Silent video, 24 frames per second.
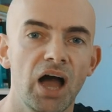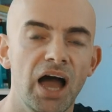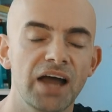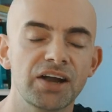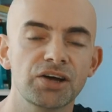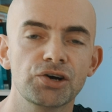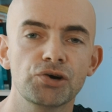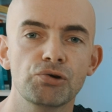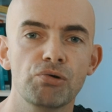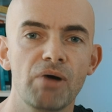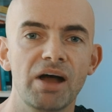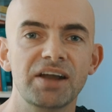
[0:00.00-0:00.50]
and
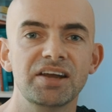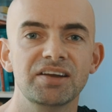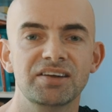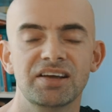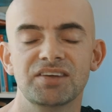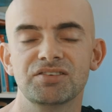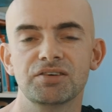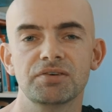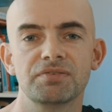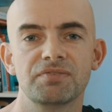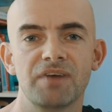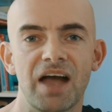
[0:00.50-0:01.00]
a credit
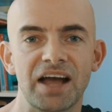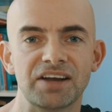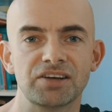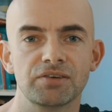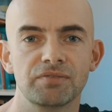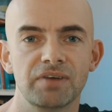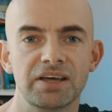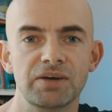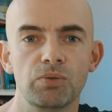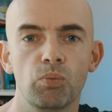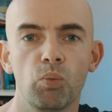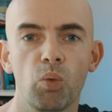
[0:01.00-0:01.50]
is
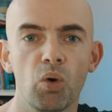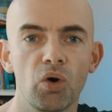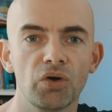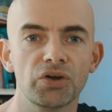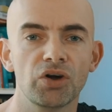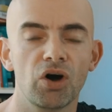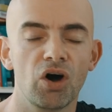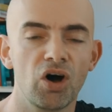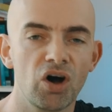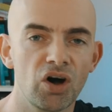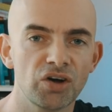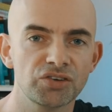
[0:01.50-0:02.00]
effectively one
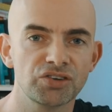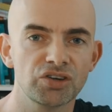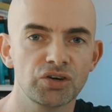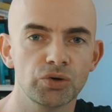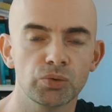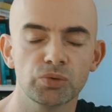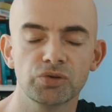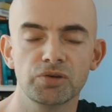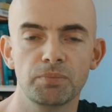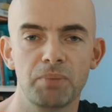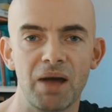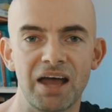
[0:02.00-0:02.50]

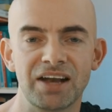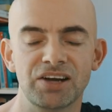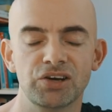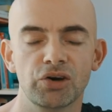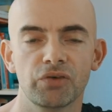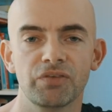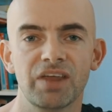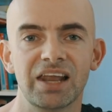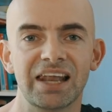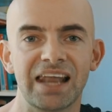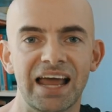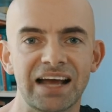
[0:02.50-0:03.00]
article depending
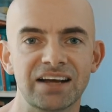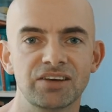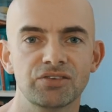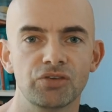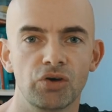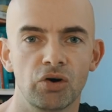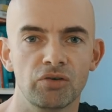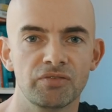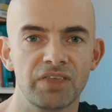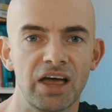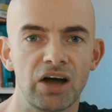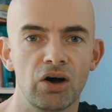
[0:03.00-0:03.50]
on the length
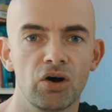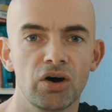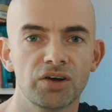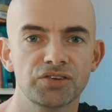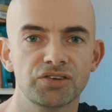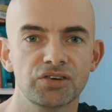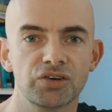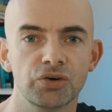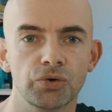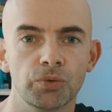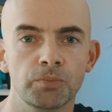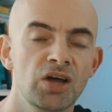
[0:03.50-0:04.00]
of that
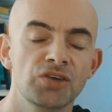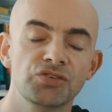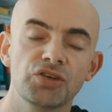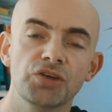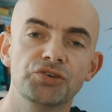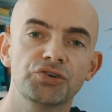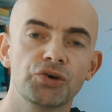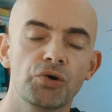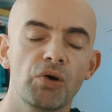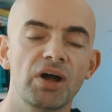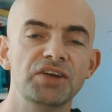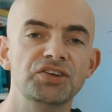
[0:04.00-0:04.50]
article. So
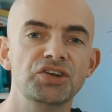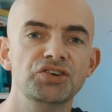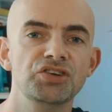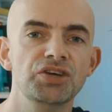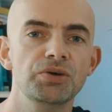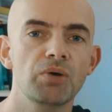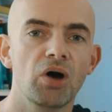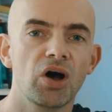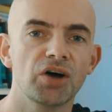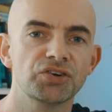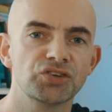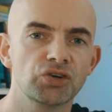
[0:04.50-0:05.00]
to create a
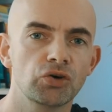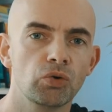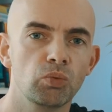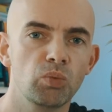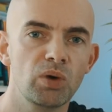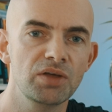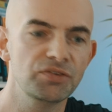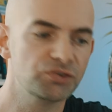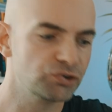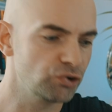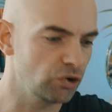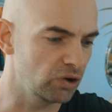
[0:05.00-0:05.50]
new article
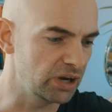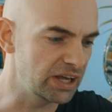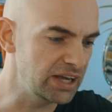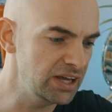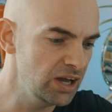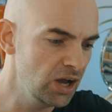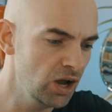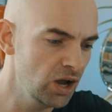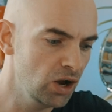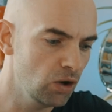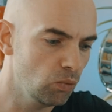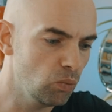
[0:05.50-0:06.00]
with
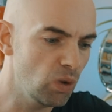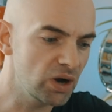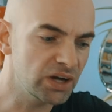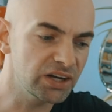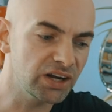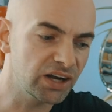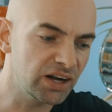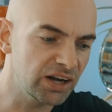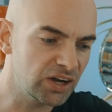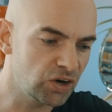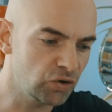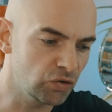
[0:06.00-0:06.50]
Trolly, we're going
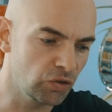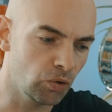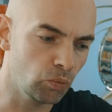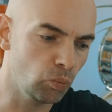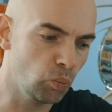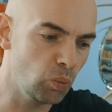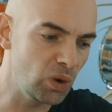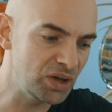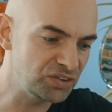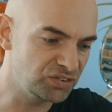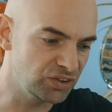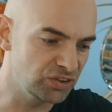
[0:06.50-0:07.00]
to click on the
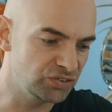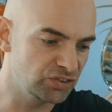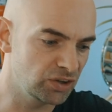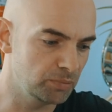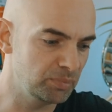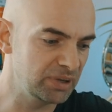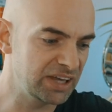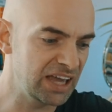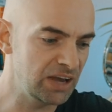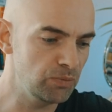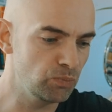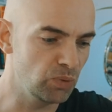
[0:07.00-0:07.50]
wizard to
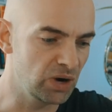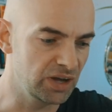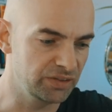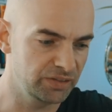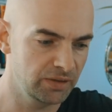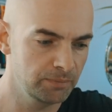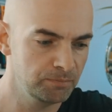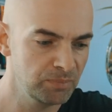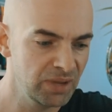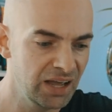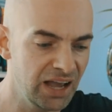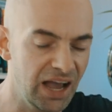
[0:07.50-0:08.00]
begin with.
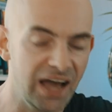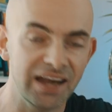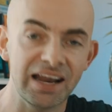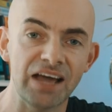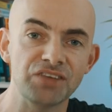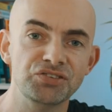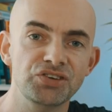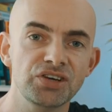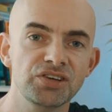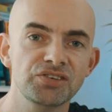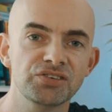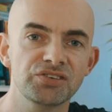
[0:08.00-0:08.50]
And
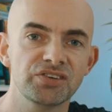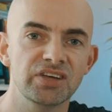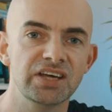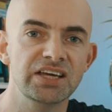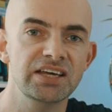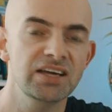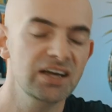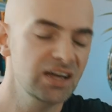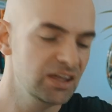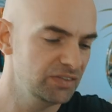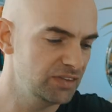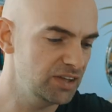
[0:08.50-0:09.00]
as you can
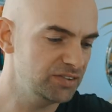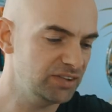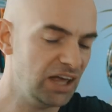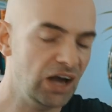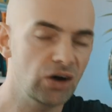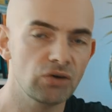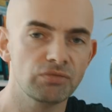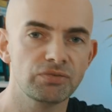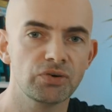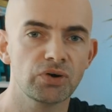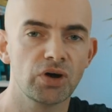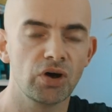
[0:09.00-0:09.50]
see, this
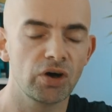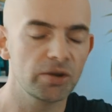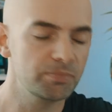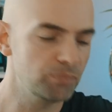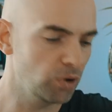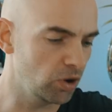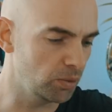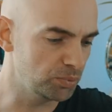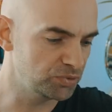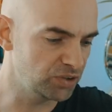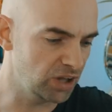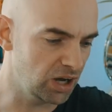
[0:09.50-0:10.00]
helpful guide
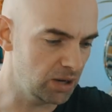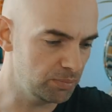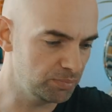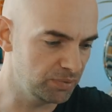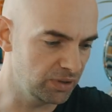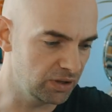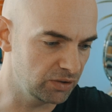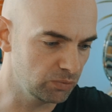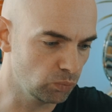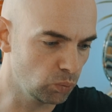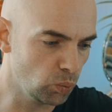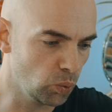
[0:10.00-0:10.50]
pops up
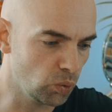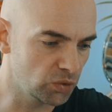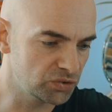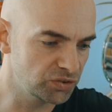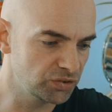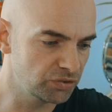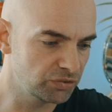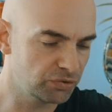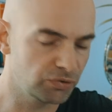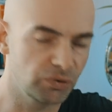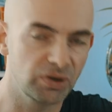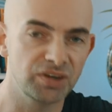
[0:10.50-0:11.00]
that walks
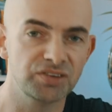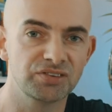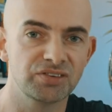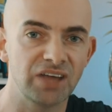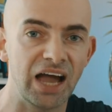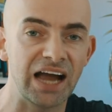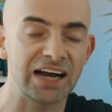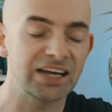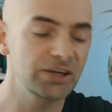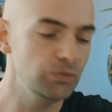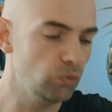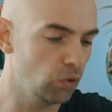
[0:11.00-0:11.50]
us through
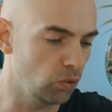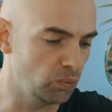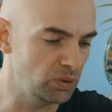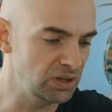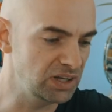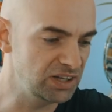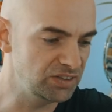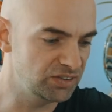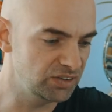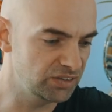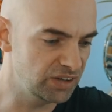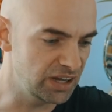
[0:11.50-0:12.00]
exactly what we
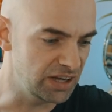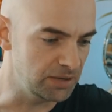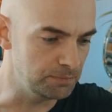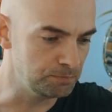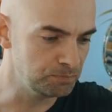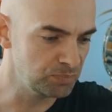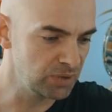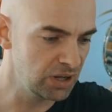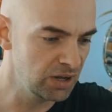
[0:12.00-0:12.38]
need to do.